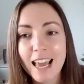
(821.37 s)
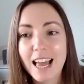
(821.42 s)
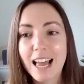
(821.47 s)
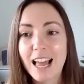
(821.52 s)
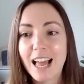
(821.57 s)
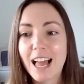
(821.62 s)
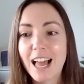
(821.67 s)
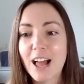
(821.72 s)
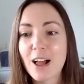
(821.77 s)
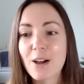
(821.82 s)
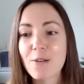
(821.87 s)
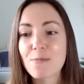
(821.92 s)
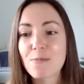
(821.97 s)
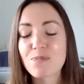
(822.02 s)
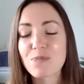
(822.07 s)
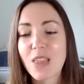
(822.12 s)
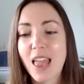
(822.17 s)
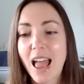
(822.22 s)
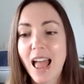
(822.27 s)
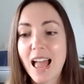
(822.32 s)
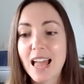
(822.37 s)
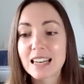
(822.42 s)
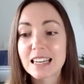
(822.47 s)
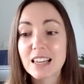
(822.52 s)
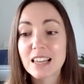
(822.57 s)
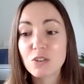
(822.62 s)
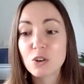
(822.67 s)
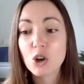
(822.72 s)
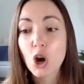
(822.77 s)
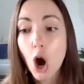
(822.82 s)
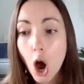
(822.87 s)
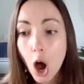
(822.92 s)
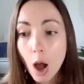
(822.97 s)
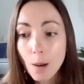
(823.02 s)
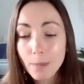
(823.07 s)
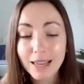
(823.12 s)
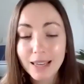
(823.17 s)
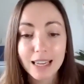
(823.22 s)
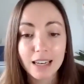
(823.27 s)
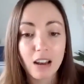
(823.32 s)
And if you
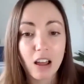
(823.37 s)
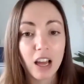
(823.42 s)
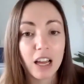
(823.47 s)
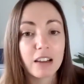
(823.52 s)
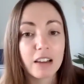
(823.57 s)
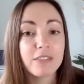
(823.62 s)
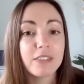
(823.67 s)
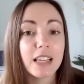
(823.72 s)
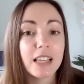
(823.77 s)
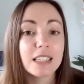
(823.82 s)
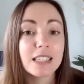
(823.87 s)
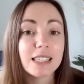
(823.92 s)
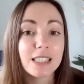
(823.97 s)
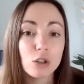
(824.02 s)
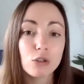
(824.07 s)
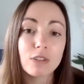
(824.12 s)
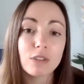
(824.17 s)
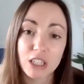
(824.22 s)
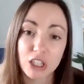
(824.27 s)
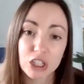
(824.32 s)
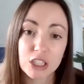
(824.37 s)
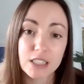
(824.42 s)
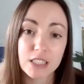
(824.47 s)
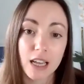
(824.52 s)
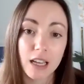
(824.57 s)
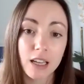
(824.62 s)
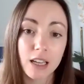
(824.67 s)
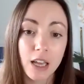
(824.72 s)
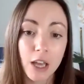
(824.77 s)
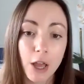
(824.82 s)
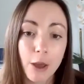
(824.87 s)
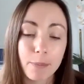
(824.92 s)
can't make it live, then still register,